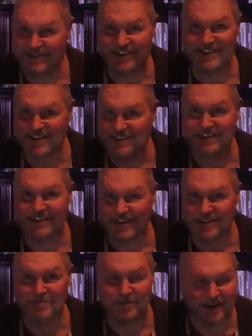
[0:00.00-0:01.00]
I'm just
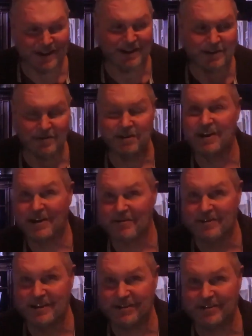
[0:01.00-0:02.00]
good at comprehending
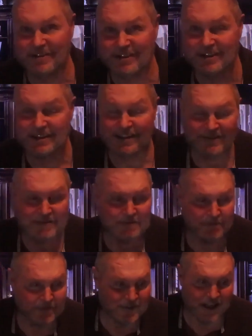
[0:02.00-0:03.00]
what I read and say.
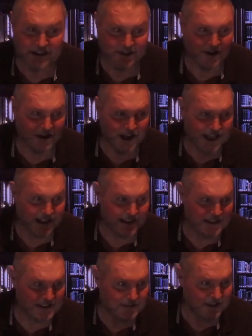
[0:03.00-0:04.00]
And that's all
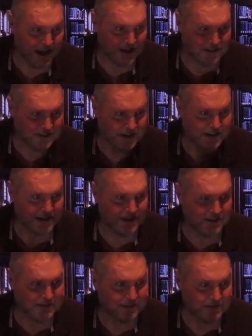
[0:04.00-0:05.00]
I need. God will
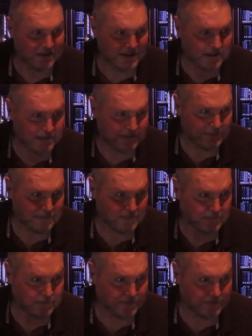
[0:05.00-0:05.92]
take care of the rest.